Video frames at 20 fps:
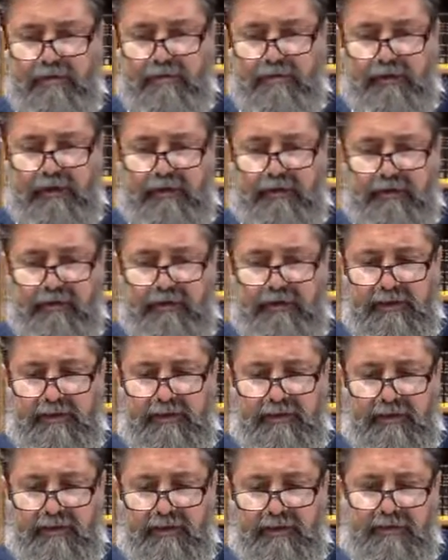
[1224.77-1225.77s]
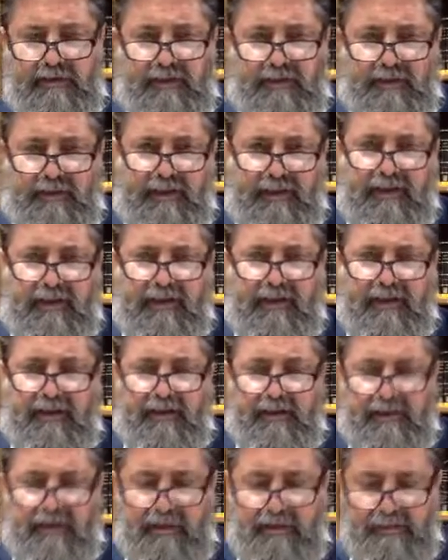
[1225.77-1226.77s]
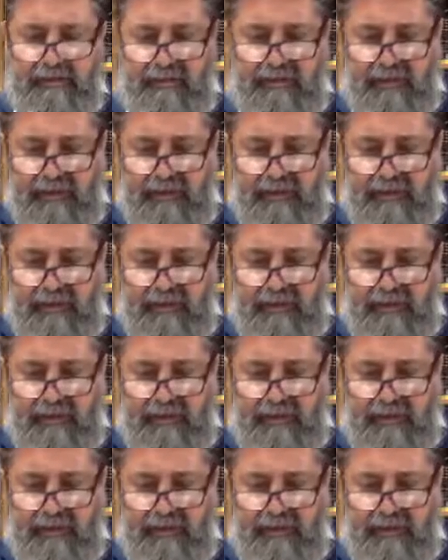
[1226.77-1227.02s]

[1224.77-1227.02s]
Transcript: korbanot and sacrifice and thank Hashem.